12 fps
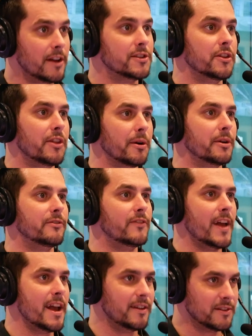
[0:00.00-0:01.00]
to their
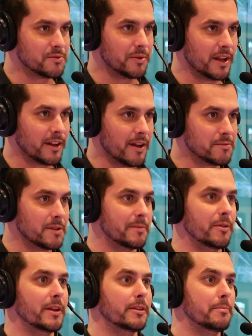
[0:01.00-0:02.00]
advantage when it comes to
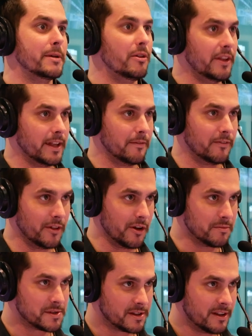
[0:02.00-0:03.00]
building the building
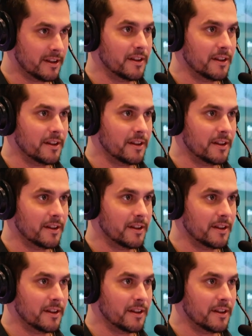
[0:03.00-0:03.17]
envelopes.